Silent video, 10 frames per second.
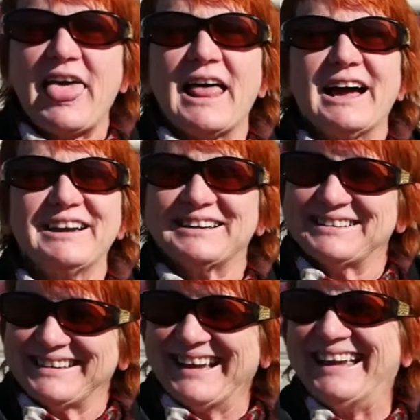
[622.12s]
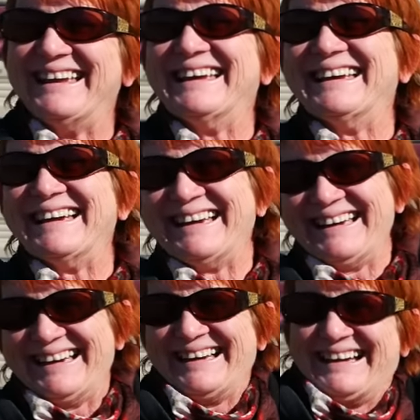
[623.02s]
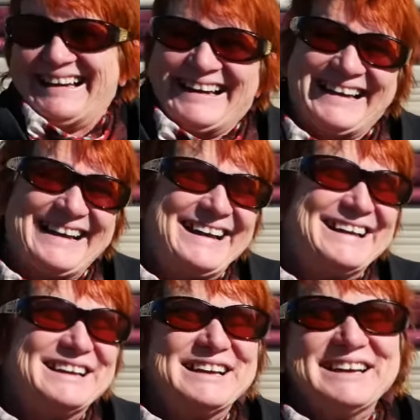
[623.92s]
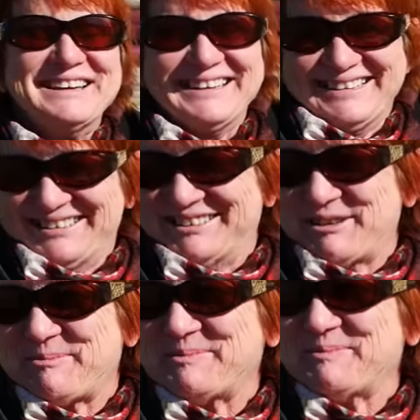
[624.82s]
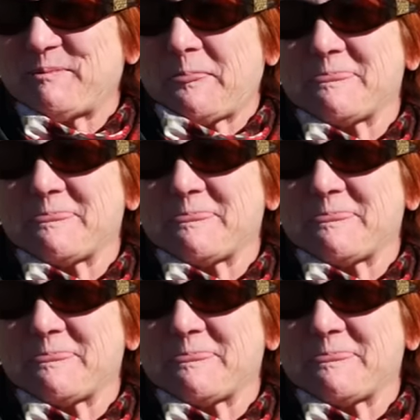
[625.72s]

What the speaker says: I will probably send you more people because you're the first one I think of.